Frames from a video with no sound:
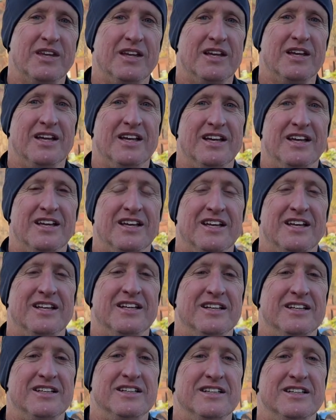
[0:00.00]
What brought you out here
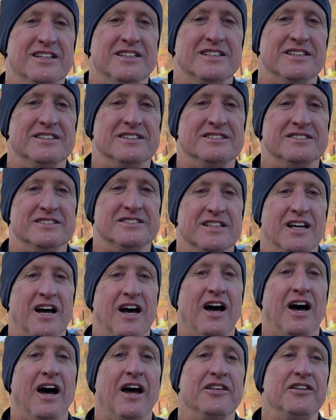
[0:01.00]
today for this race?
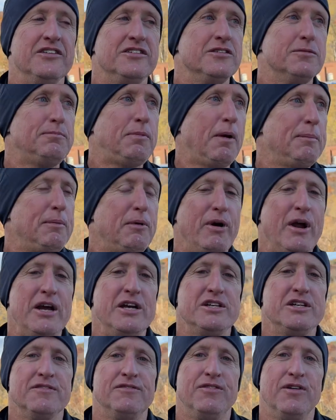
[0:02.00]
Uh, this is
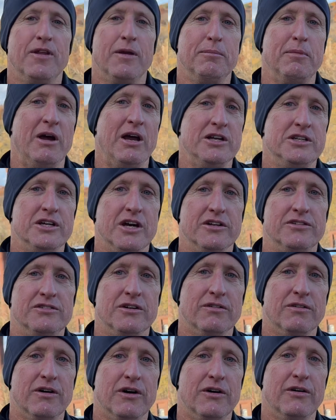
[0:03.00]
preparation for the
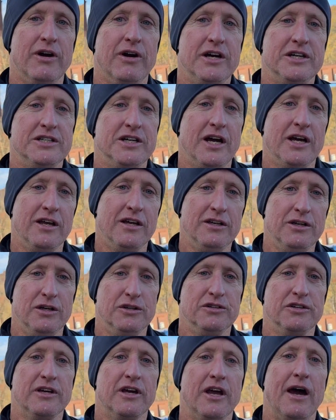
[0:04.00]
Manchester Road Race. I
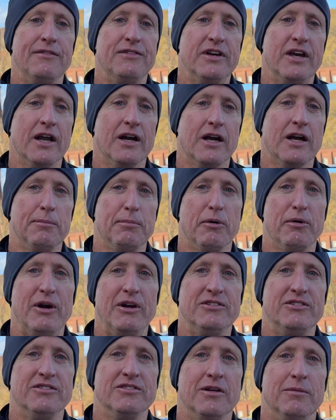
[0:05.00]
usually have to get a couple
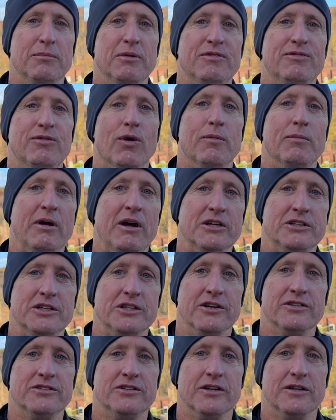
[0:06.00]
races in before
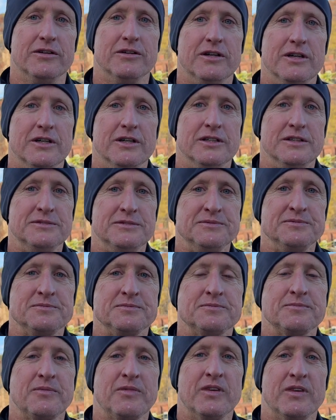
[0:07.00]
Manchester.
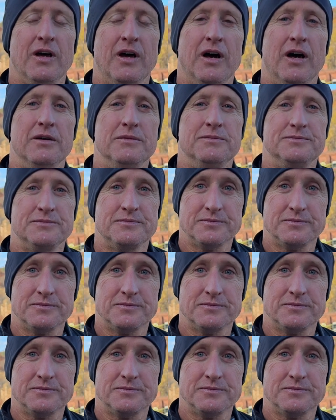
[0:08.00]
Um,